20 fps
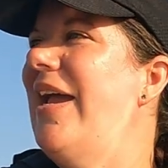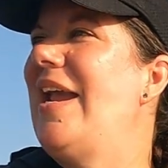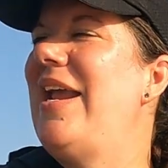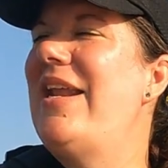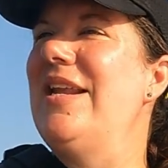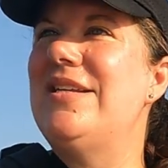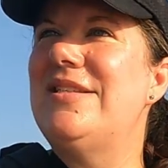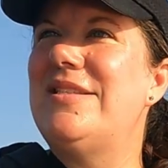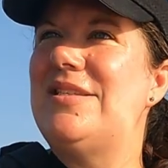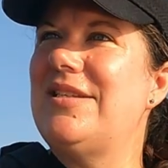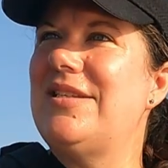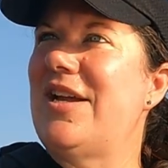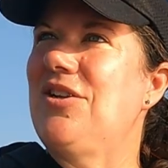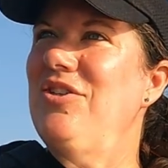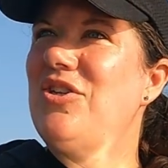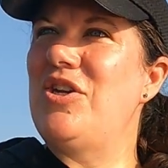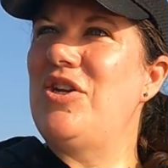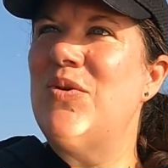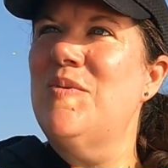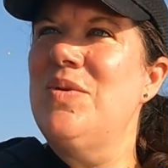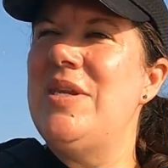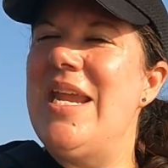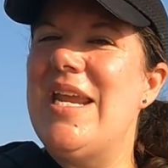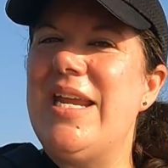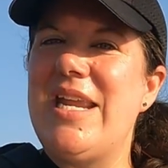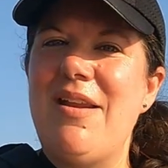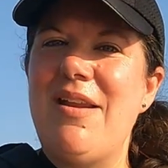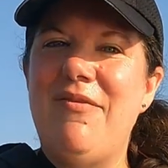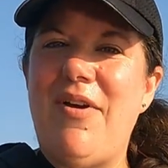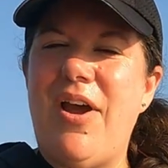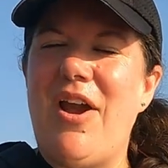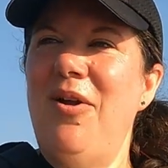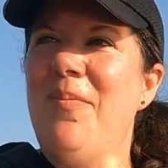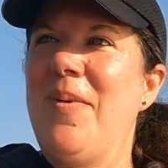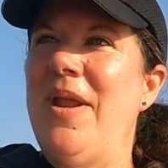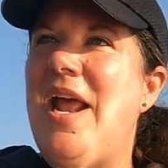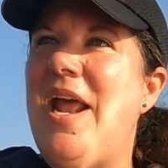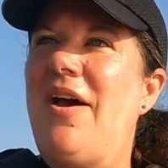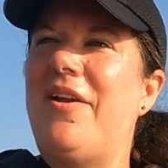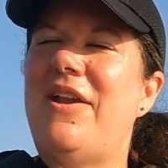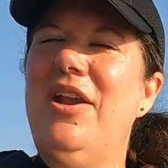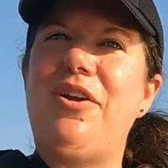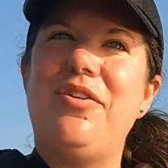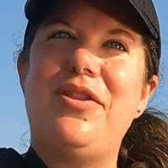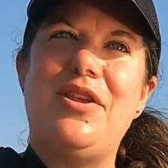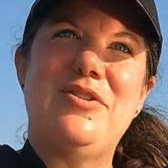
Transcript: It is such a unique environment out here.